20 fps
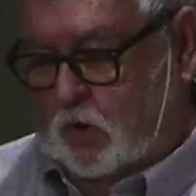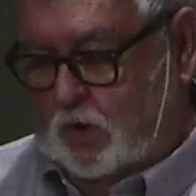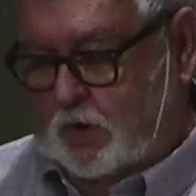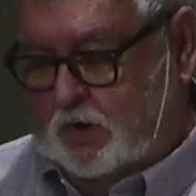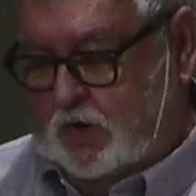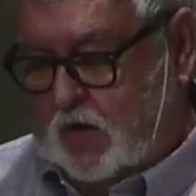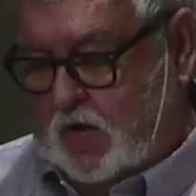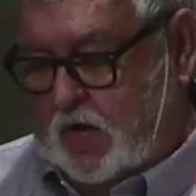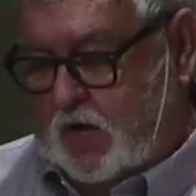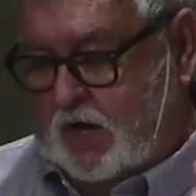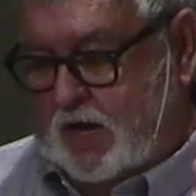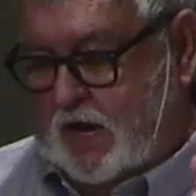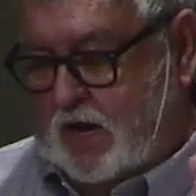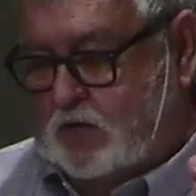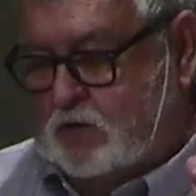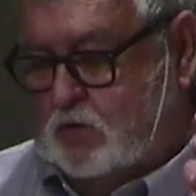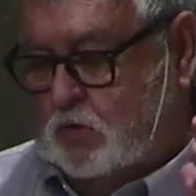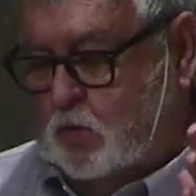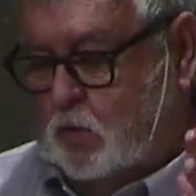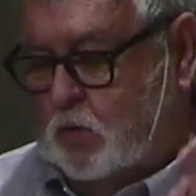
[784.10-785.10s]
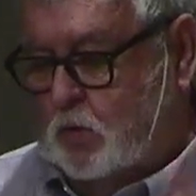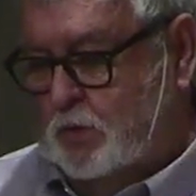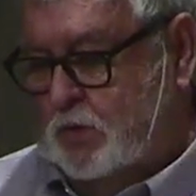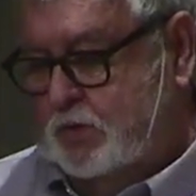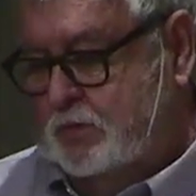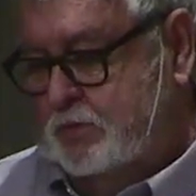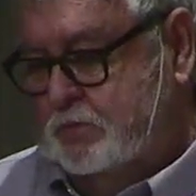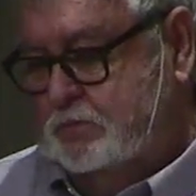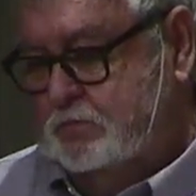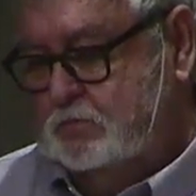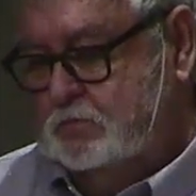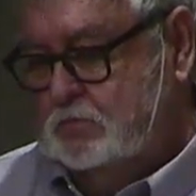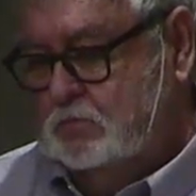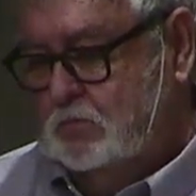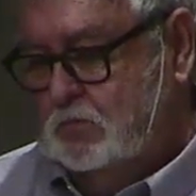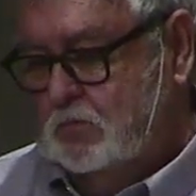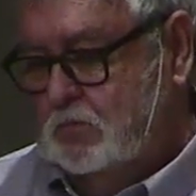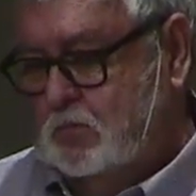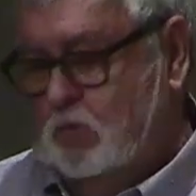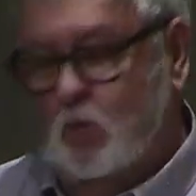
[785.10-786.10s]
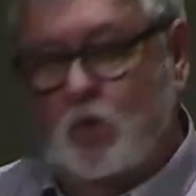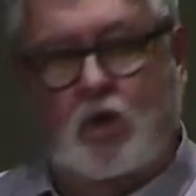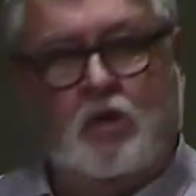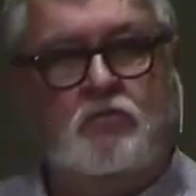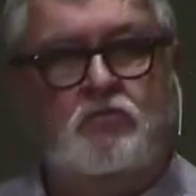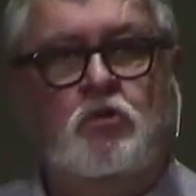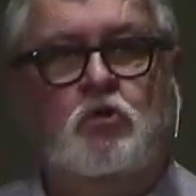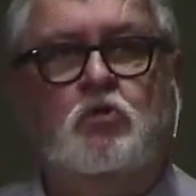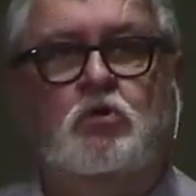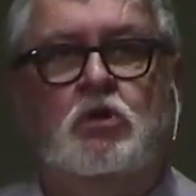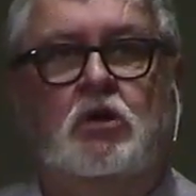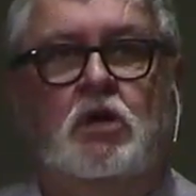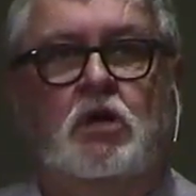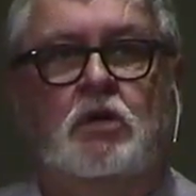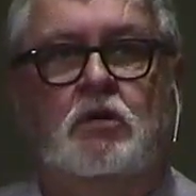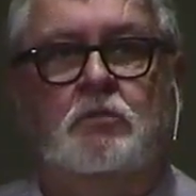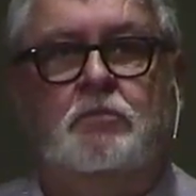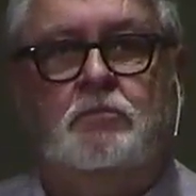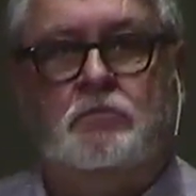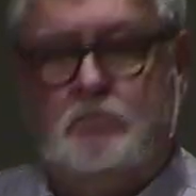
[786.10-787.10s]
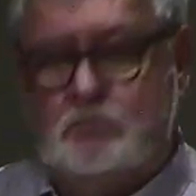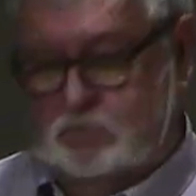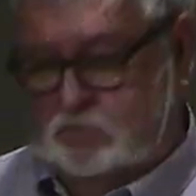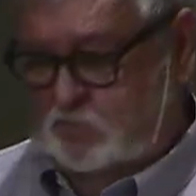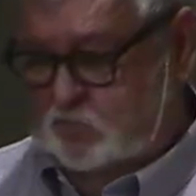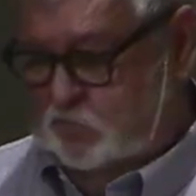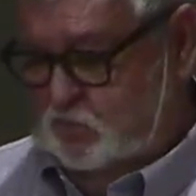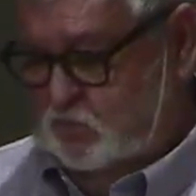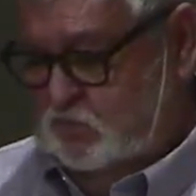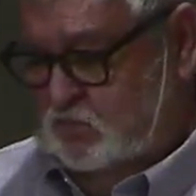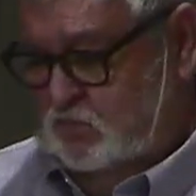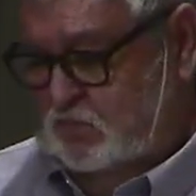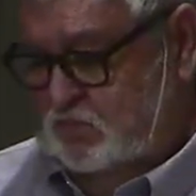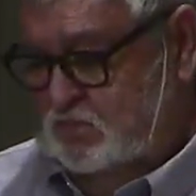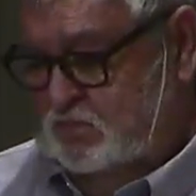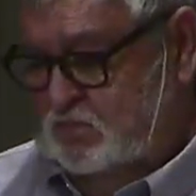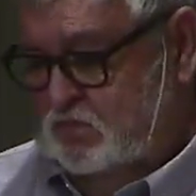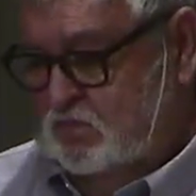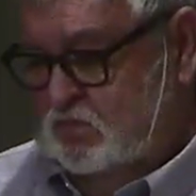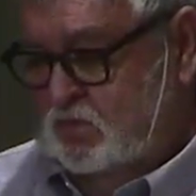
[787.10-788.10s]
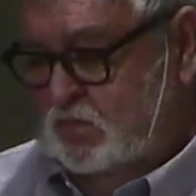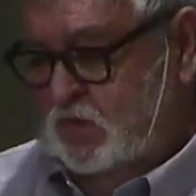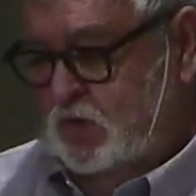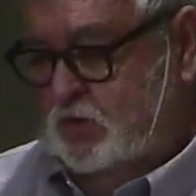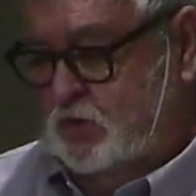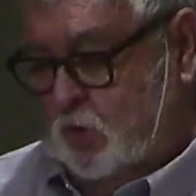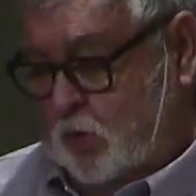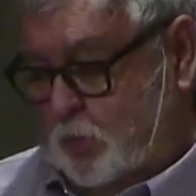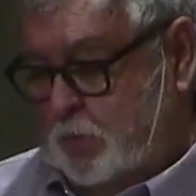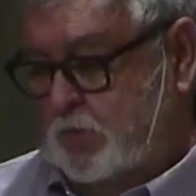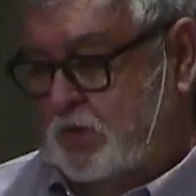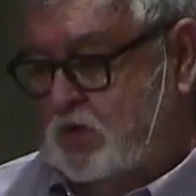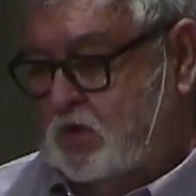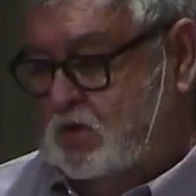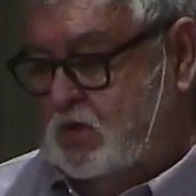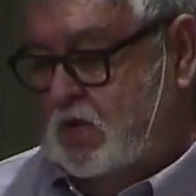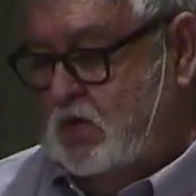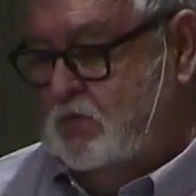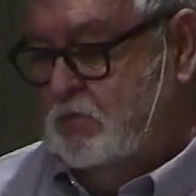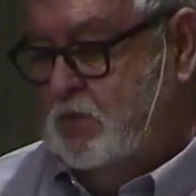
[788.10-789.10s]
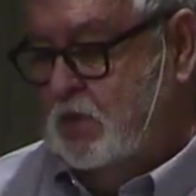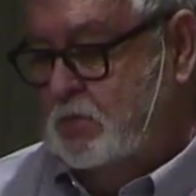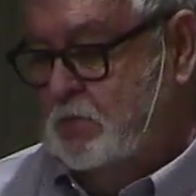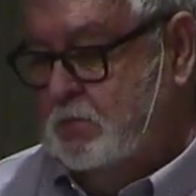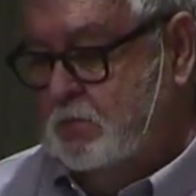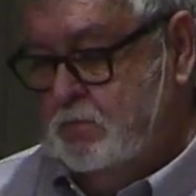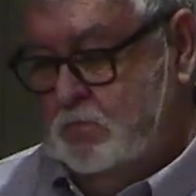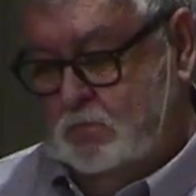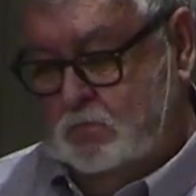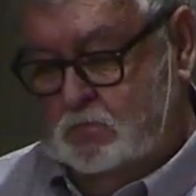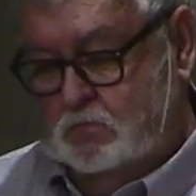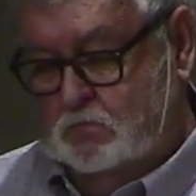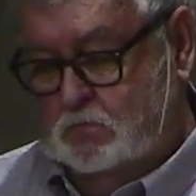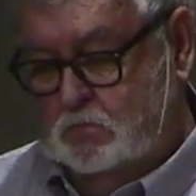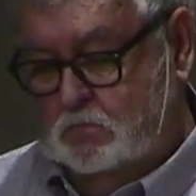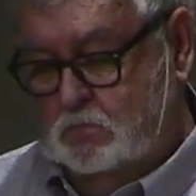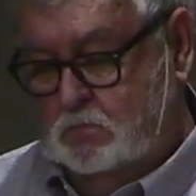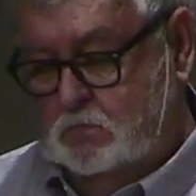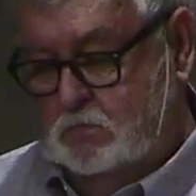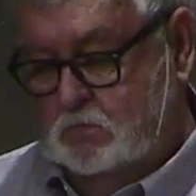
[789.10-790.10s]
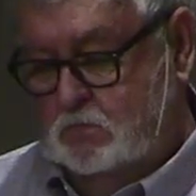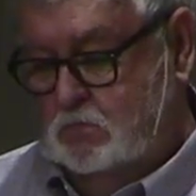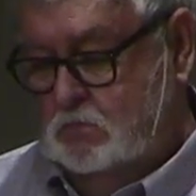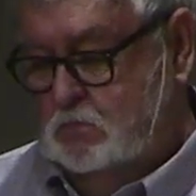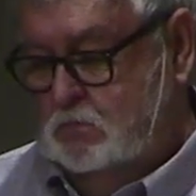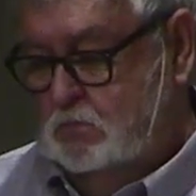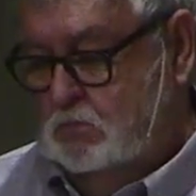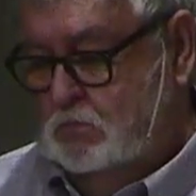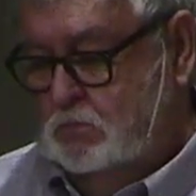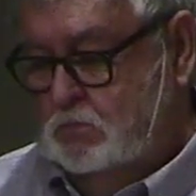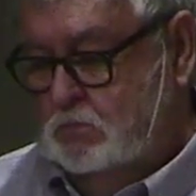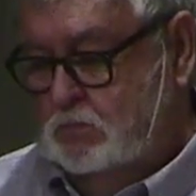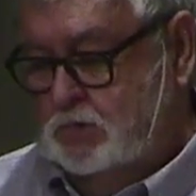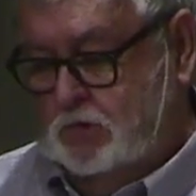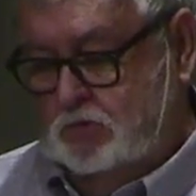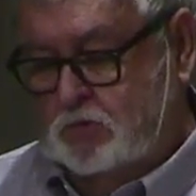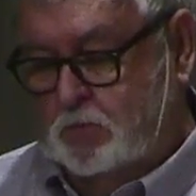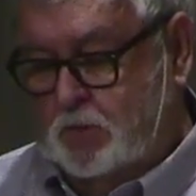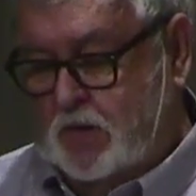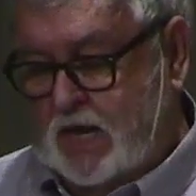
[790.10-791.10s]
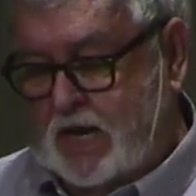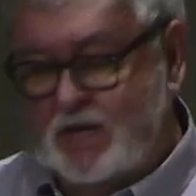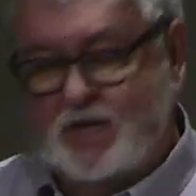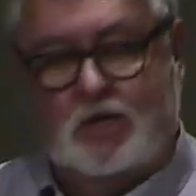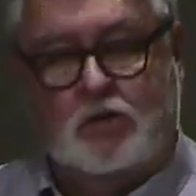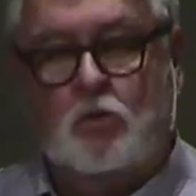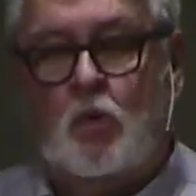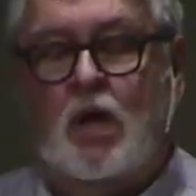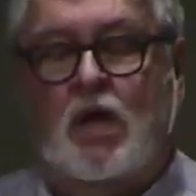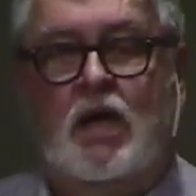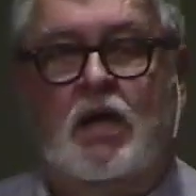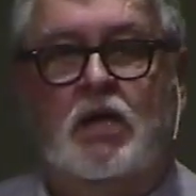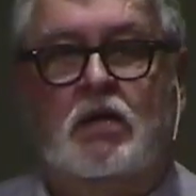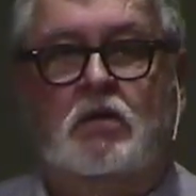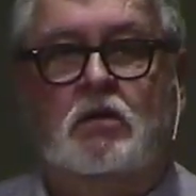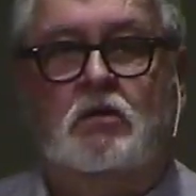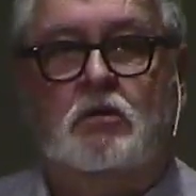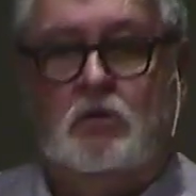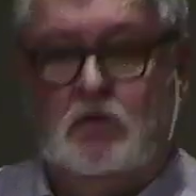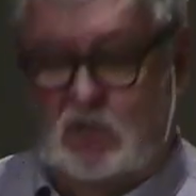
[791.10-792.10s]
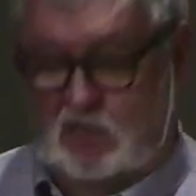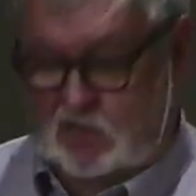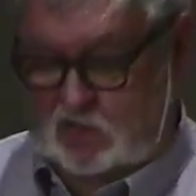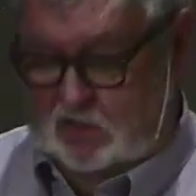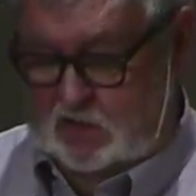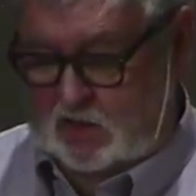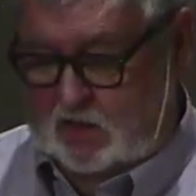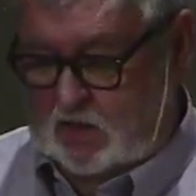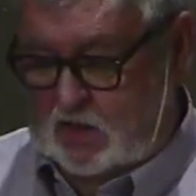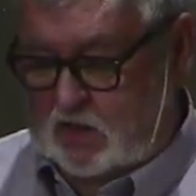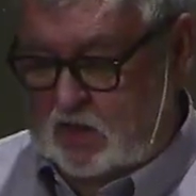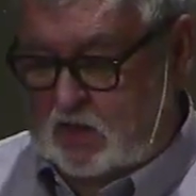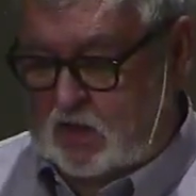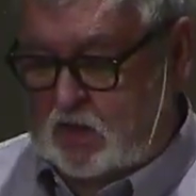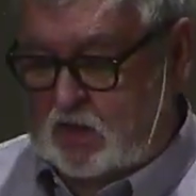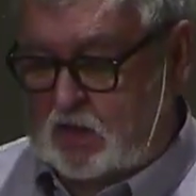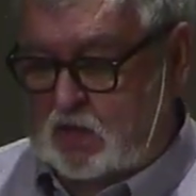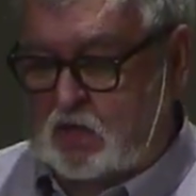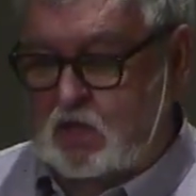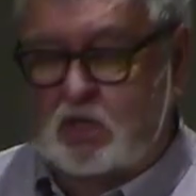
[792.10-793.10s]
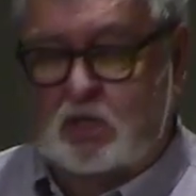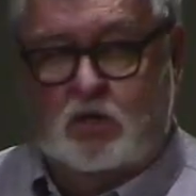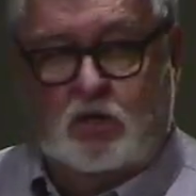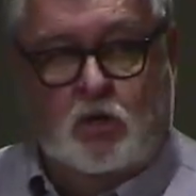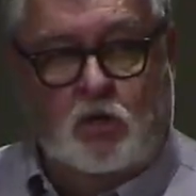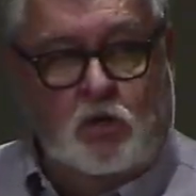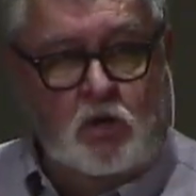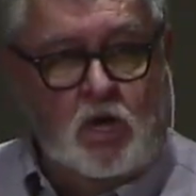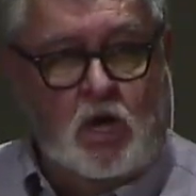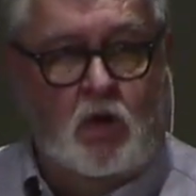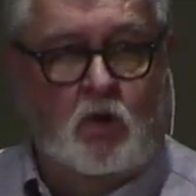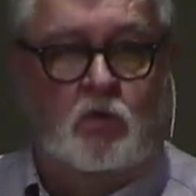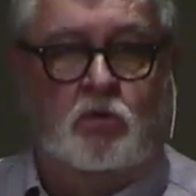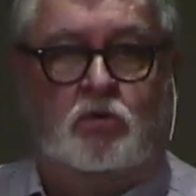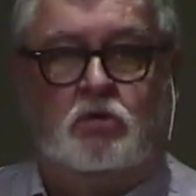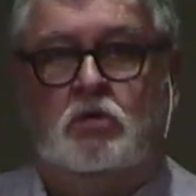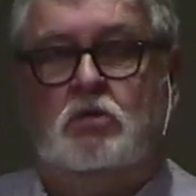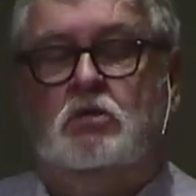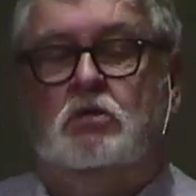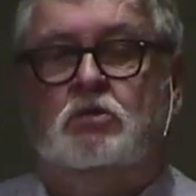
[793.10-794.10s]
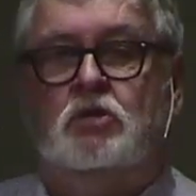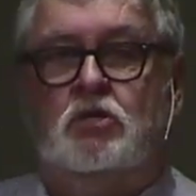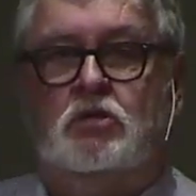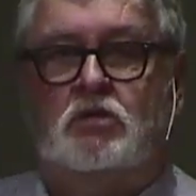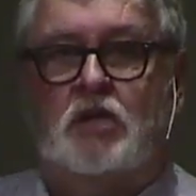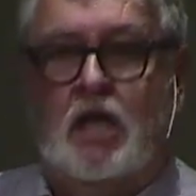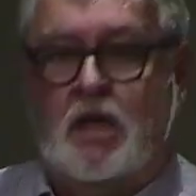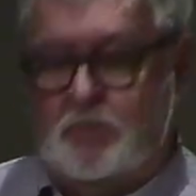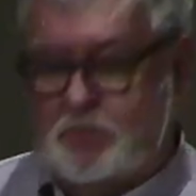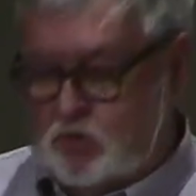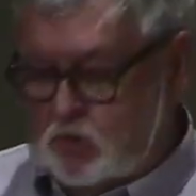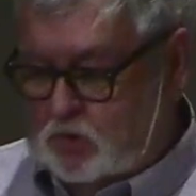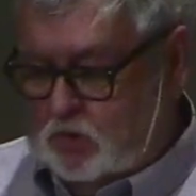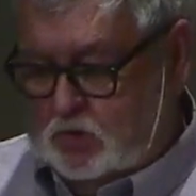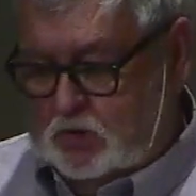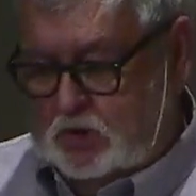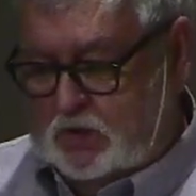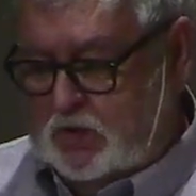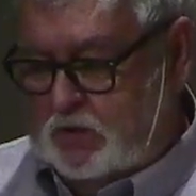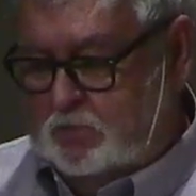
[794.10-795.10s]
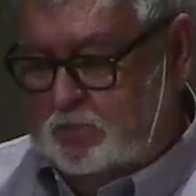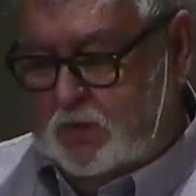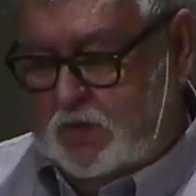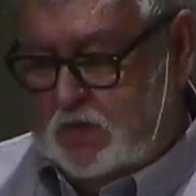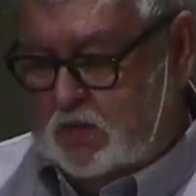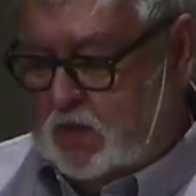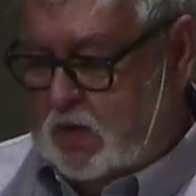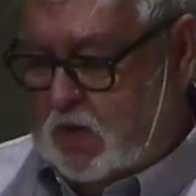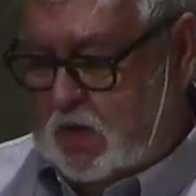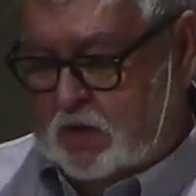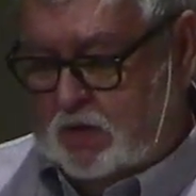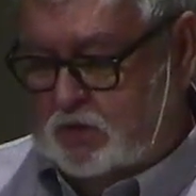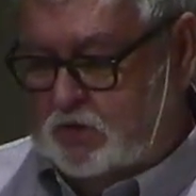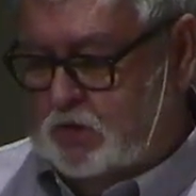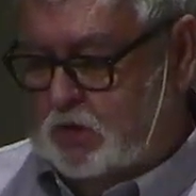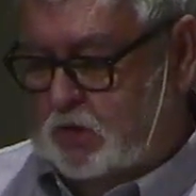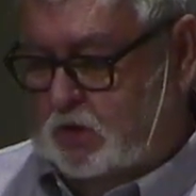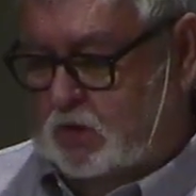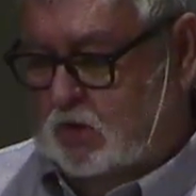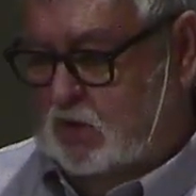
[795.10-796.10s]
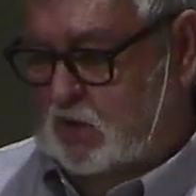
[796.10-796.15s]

God asked the woman, What have you done? Serpent deceived me. She replied, That's why I ate it. Kudos. She's absolutely being honest here.